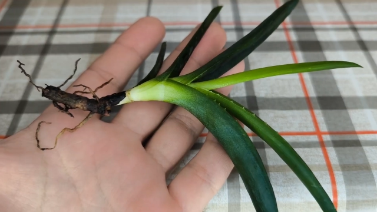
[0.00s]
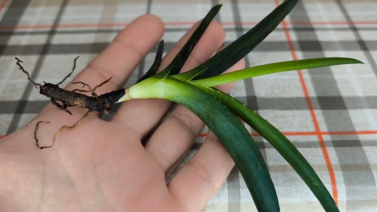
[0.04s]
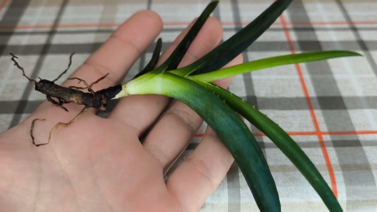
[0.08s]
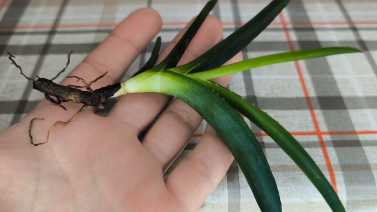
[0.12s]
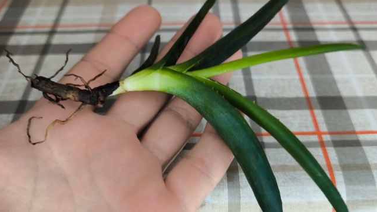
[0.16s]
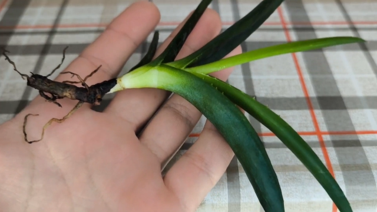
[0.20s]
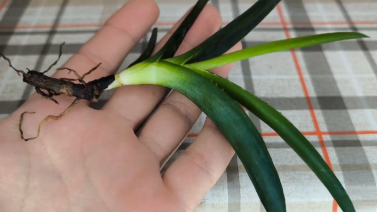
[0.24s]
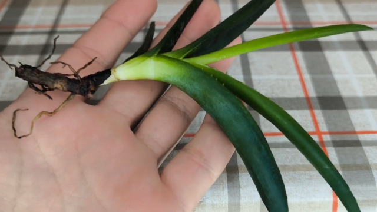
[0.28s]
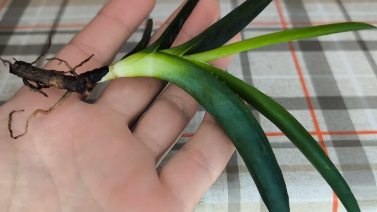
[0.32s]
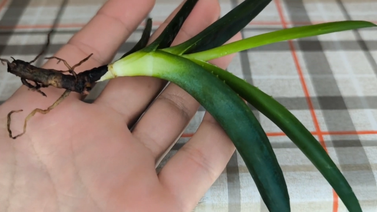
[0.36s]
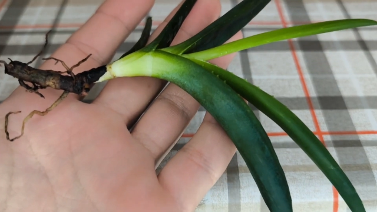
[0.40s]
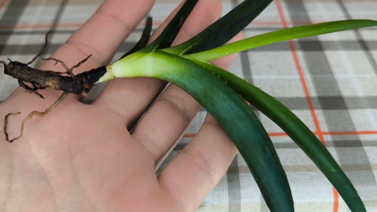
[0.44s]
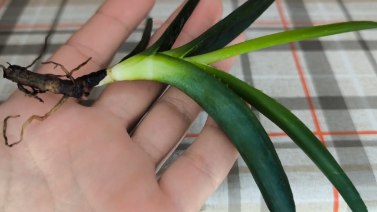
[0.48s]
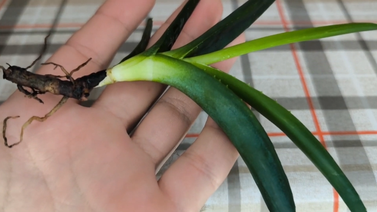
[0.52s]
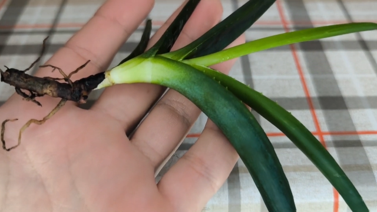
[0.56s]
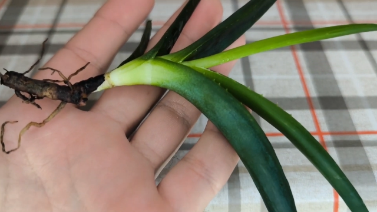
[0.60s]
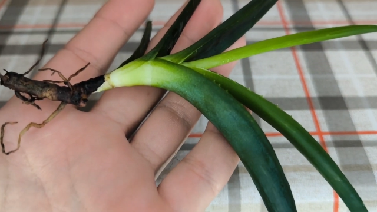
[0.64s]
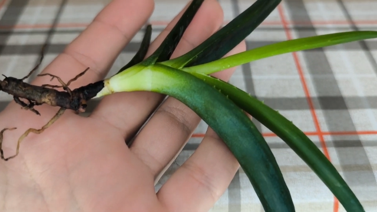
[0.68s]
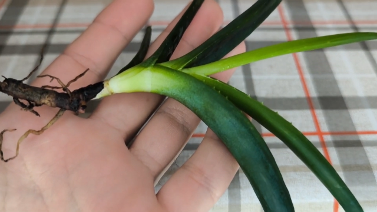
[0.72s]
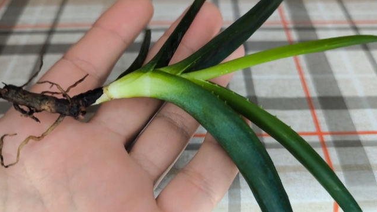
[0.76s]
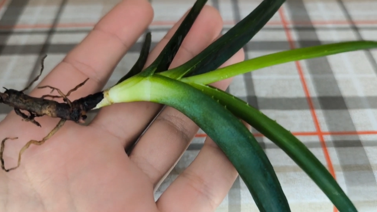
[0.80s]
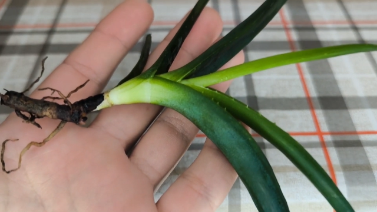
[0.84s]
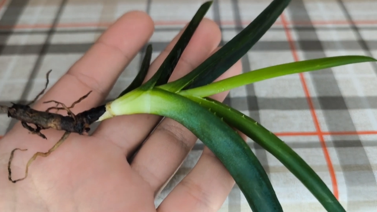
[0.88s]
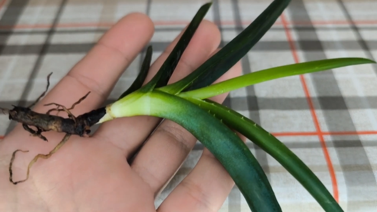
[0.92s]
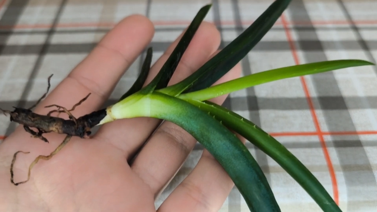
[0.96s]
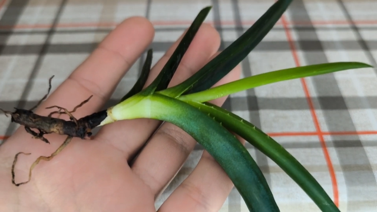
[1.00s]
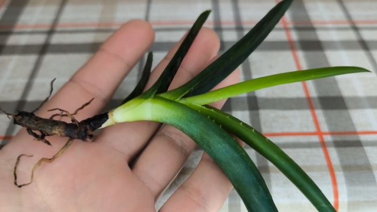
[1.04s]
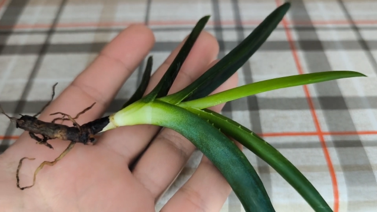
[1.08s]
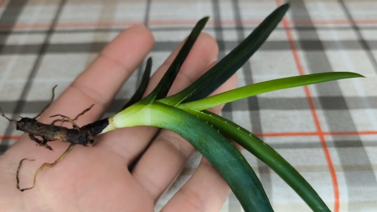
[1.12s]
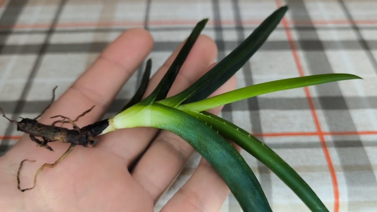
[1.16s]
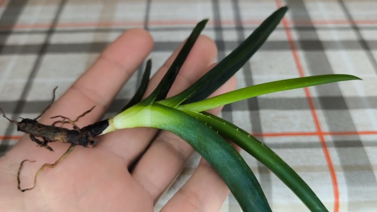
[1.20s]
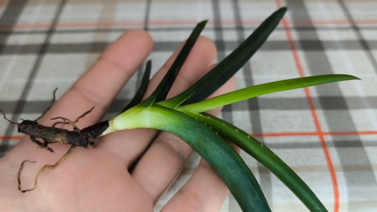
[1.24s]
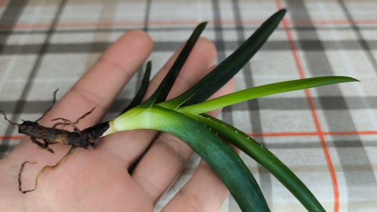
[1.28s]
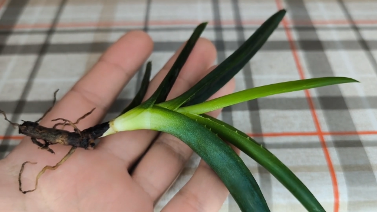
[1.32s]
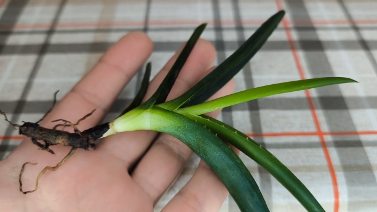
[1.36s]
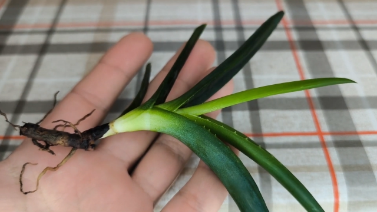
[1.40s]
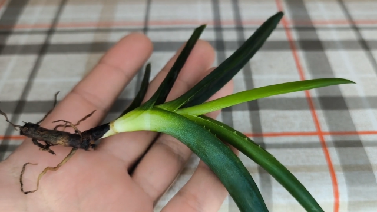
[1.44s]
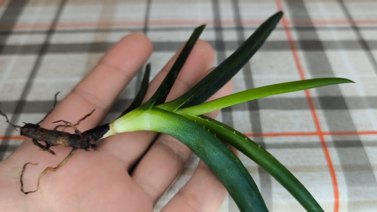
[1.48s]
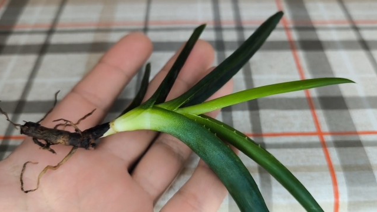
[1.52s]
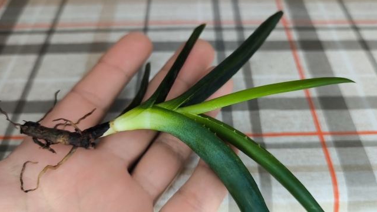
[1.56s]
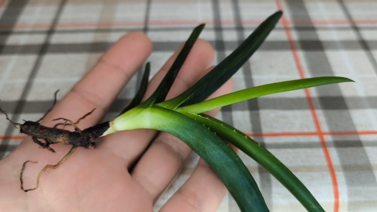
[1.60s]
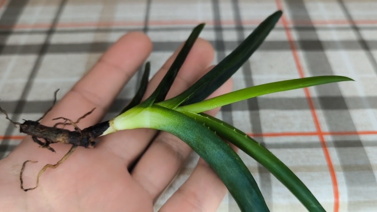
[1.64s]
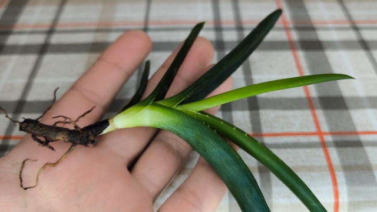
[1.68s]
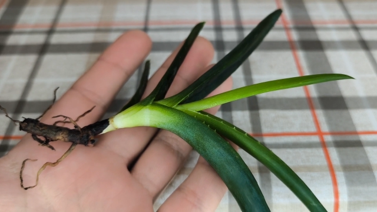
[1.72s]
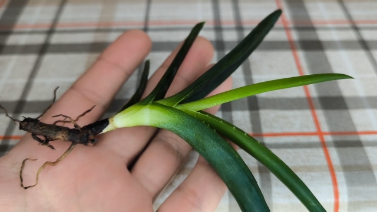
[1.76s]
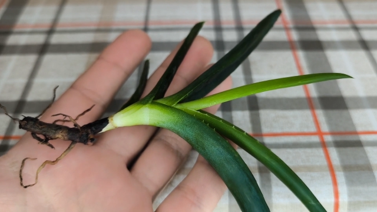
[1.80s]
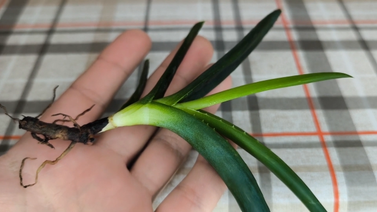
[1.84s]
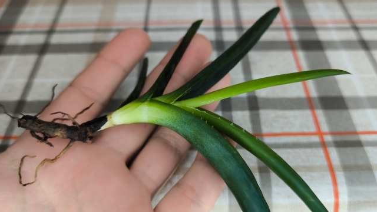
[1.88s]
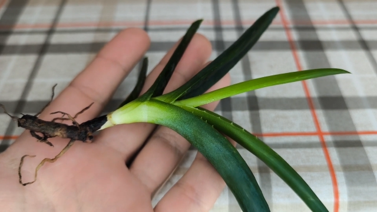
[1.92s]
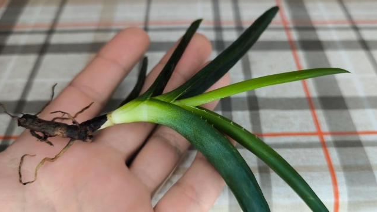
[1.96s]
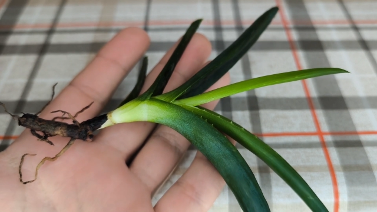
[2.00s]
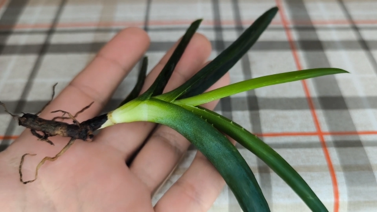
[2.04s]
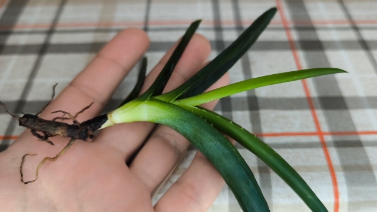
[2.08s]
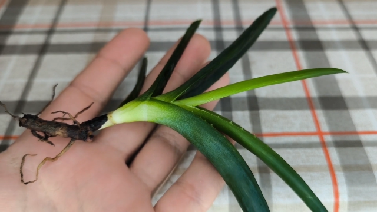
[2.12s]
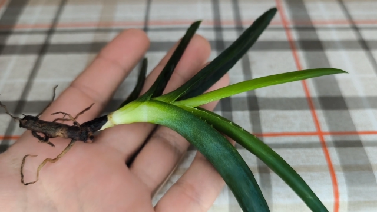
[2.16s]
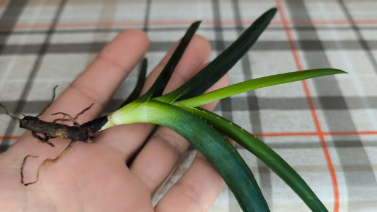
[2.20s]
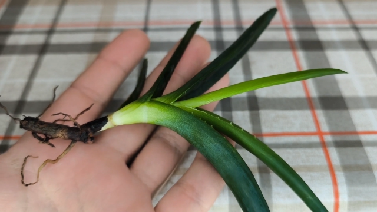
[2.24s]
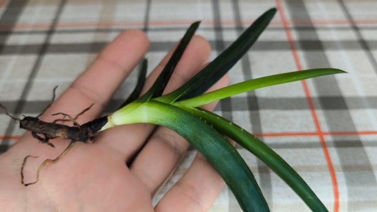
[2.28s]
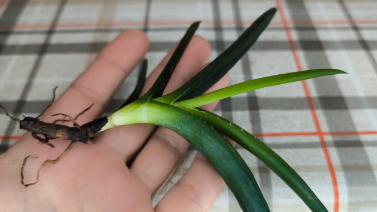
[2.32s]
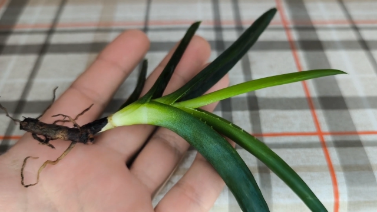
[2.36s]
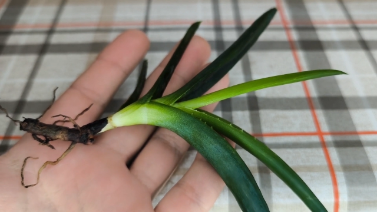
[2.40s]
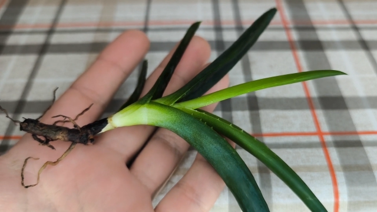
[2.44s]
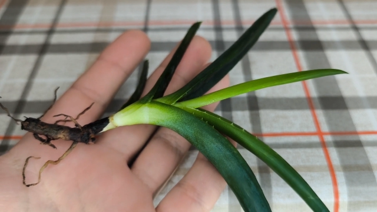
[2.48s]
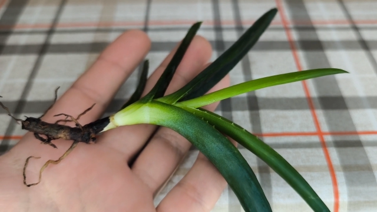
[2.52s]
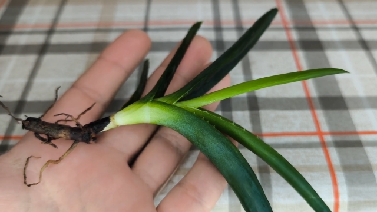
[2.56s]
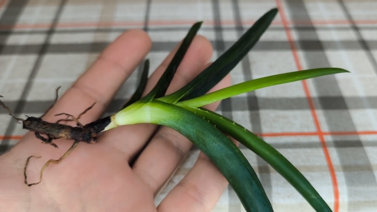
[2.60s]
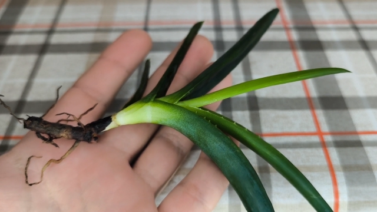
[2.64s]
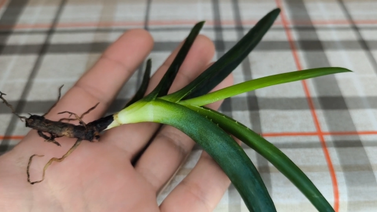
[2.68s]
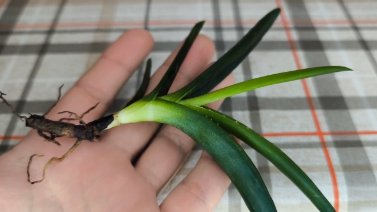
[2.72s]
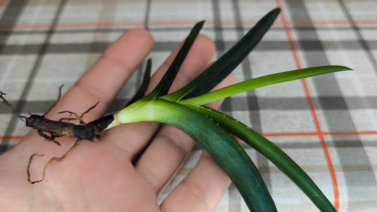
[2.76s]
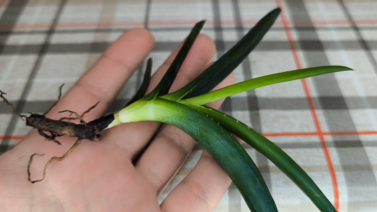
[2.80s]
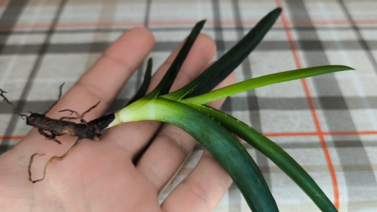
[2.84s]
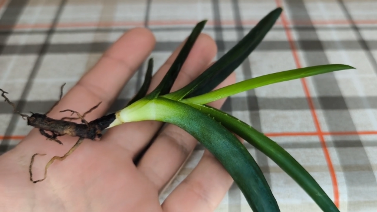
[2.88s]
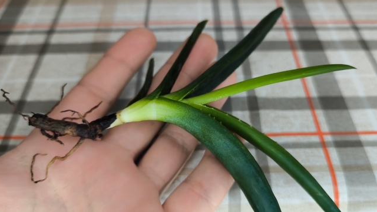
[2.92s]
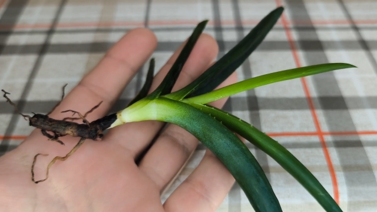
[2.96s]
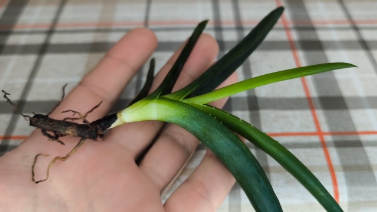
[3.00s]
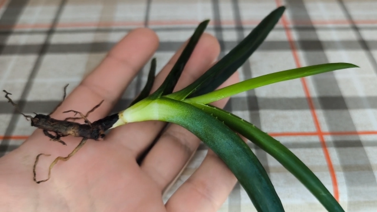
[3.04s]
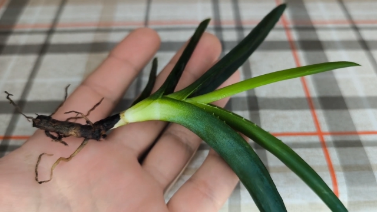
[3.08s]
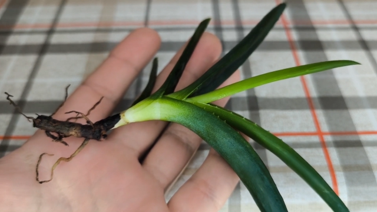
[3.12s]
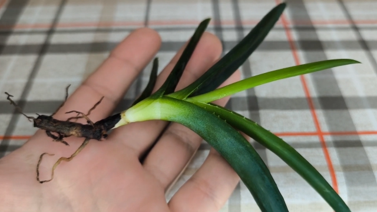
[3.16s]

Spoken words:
(no speaker visible)